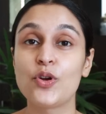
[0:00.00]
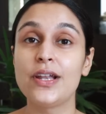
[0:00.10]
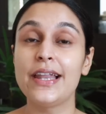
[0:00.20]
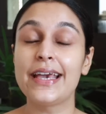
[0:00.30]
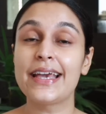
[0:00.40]
going to
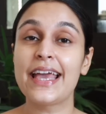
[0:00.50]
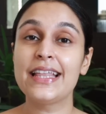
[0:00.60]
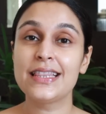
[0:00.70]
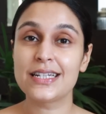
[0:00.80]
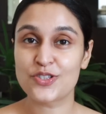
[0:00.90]
link
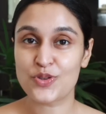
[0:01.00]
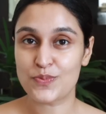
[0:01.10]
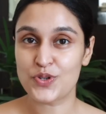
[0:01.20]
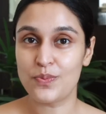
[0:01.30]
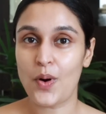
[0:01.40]
in the
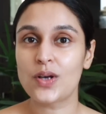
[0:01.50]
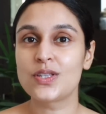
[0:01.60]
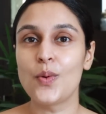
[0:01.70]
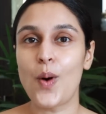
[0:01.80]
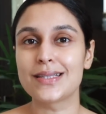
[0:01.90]
description box
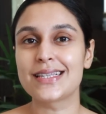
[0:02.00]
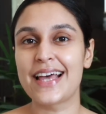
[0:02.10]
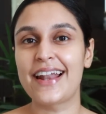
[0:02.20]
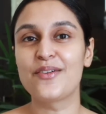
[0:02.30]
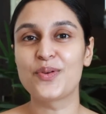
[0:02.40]
the ones
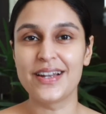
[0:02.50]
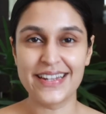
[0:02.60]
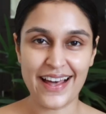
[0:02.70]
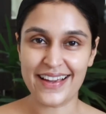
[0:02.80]
that I really